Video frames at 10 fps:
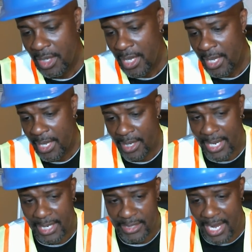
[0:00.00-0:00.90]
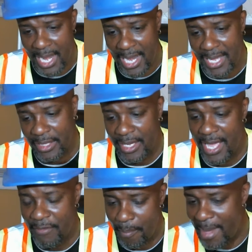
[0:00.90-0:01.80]
And like I said, I like to
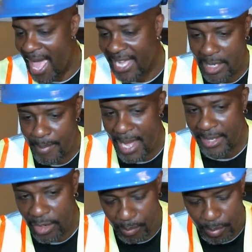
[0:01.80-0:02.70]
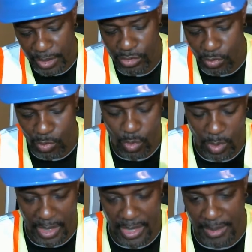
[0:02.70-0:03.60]
have a backing back there and put the
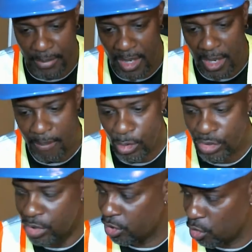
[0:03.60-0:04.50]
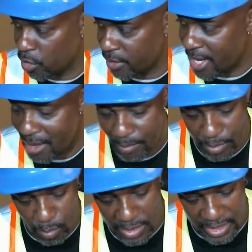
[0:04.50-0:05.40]
screw in most of the doorknob,
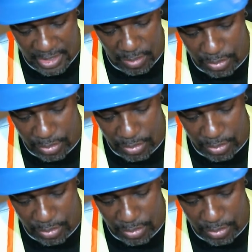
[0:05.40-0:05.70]
ones that hit on the